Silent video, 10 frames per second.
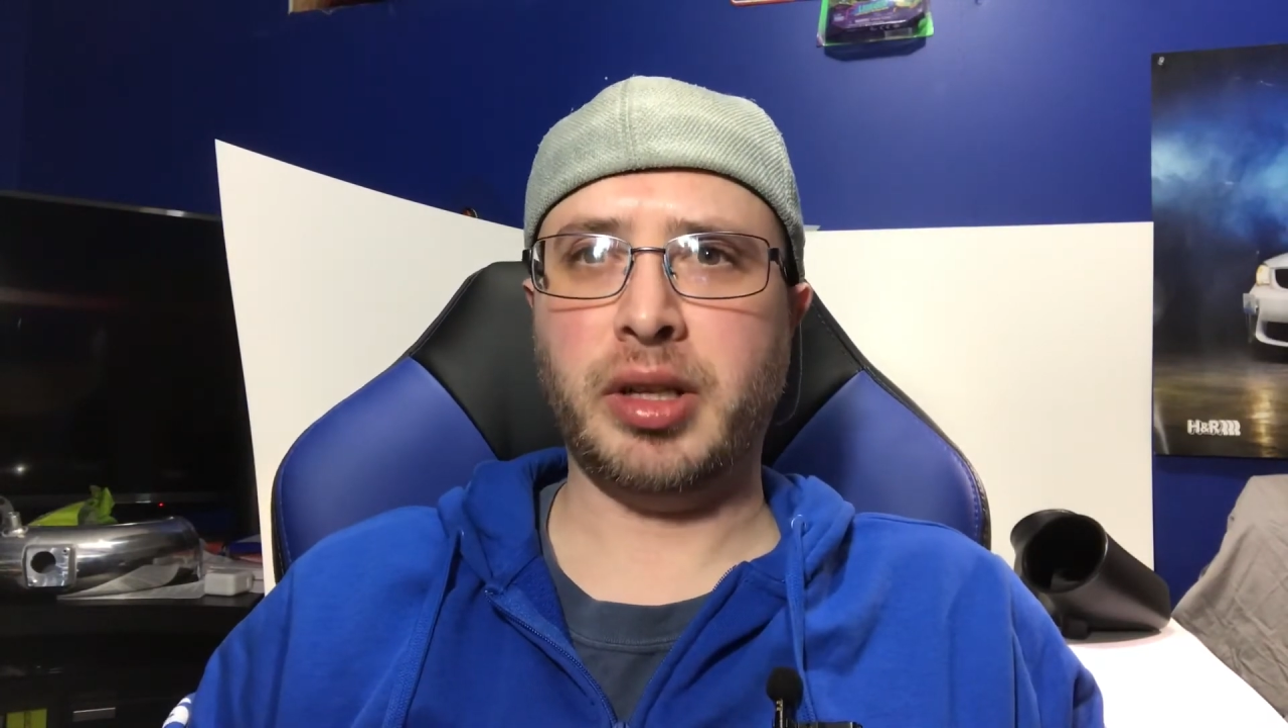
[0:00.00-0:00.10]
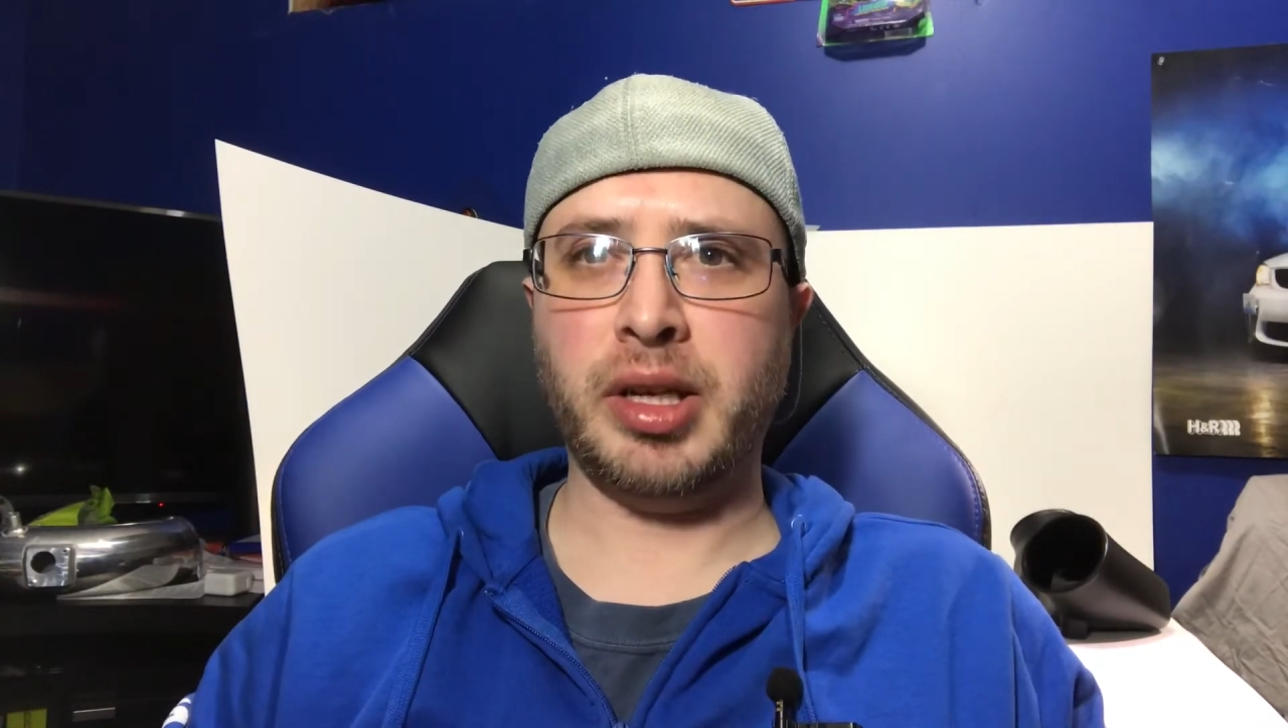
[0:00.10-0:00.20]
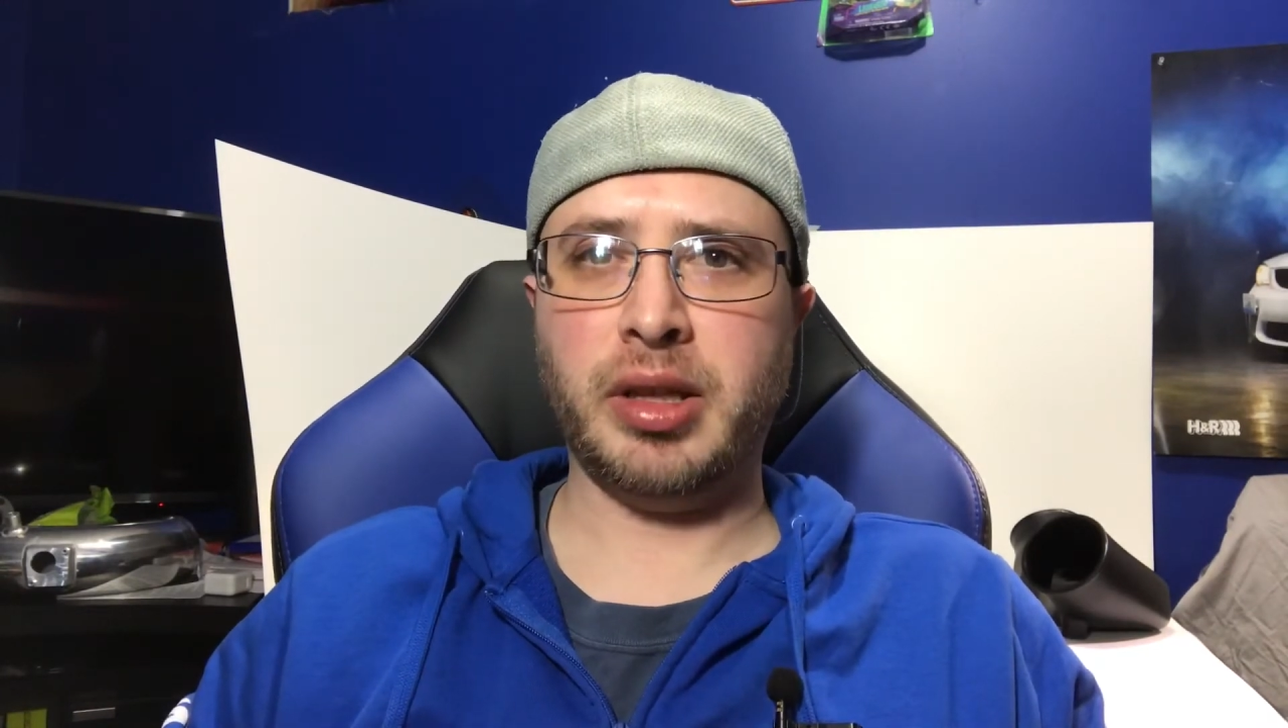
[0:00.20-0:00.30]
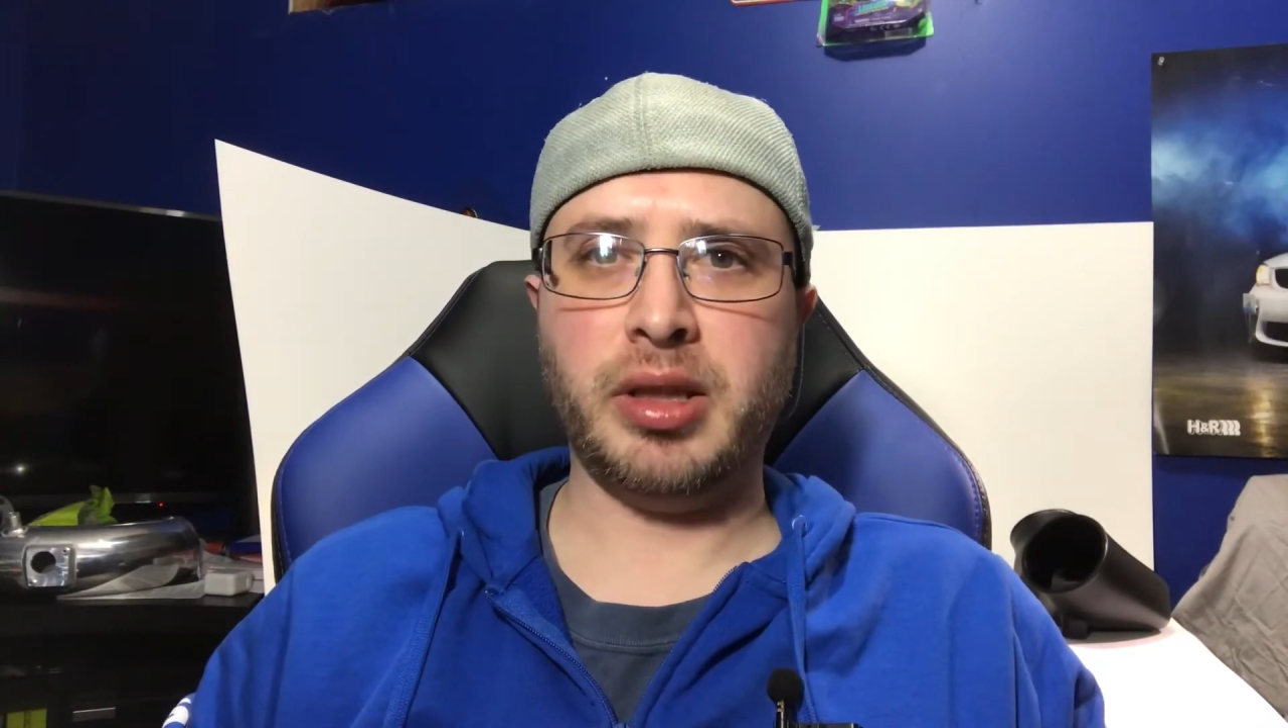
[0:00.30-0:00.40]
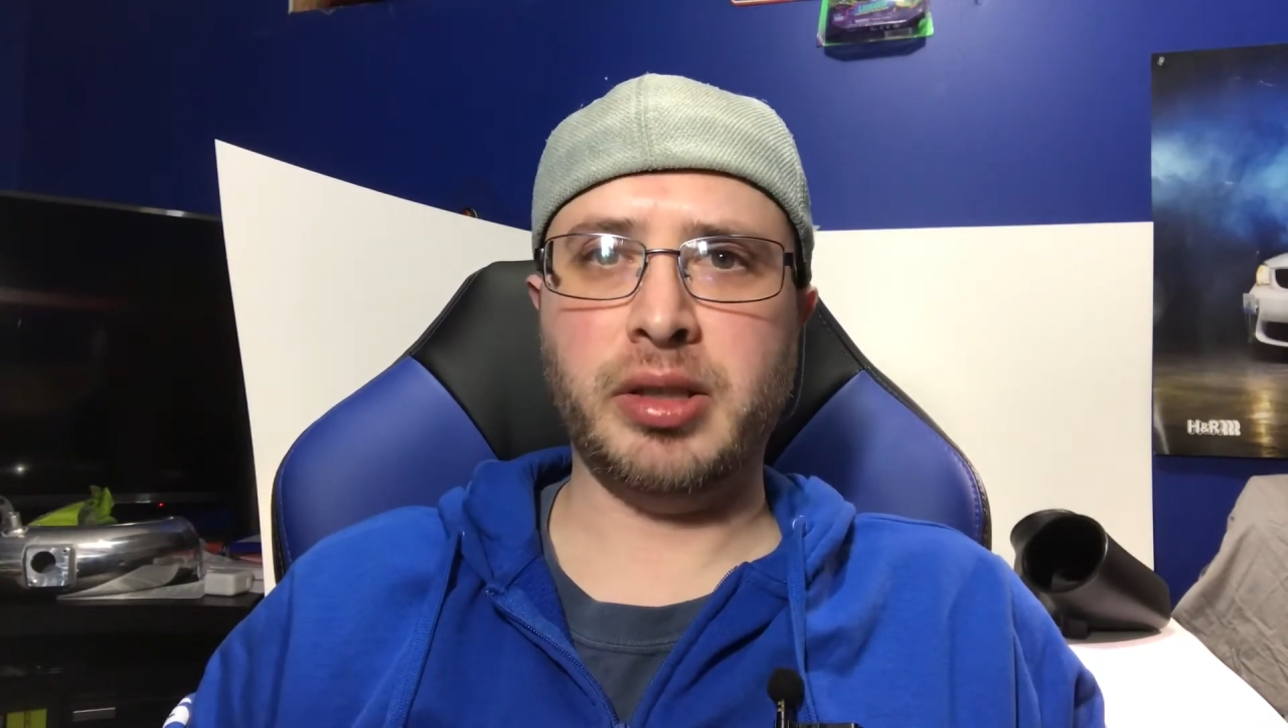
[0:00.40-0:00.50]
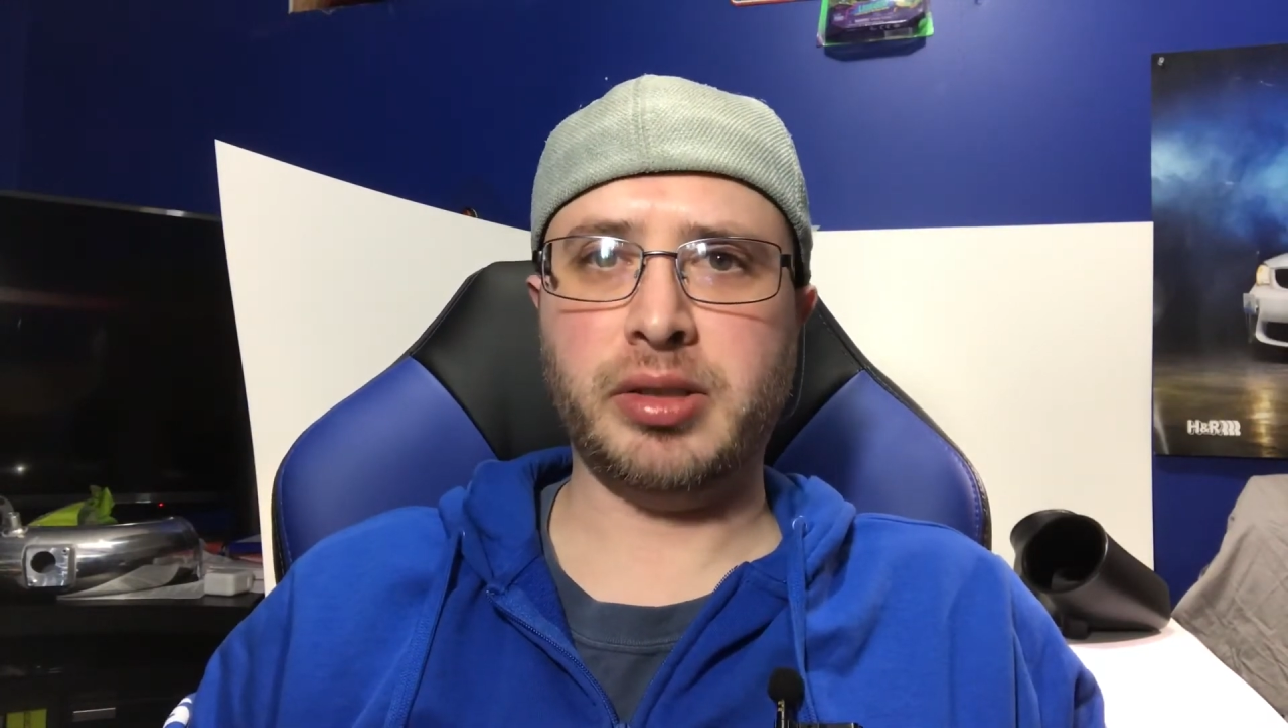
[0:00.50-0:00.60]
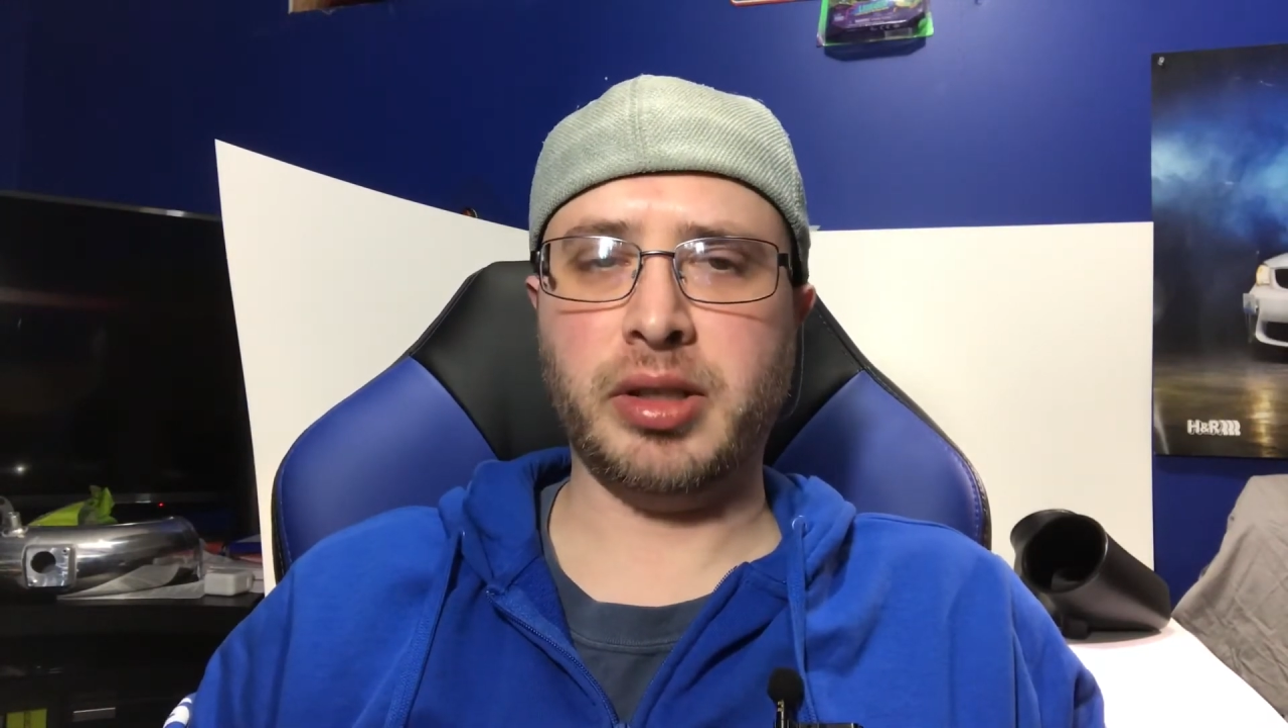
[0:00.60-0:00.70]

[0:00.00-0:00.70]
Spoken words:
get this